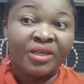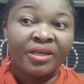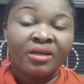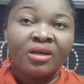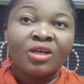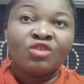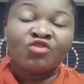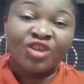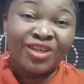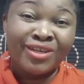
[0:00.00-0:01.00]
here.
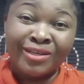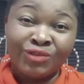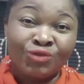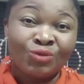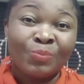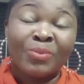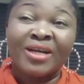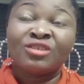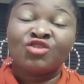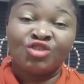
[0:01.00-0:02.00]
Chicken is
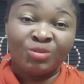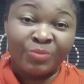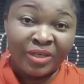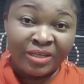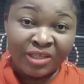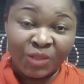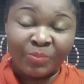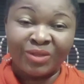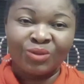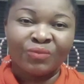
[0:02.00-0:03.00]
super cheap in this
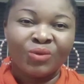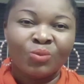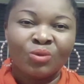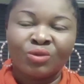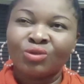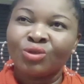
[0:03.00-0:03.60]
part of the world,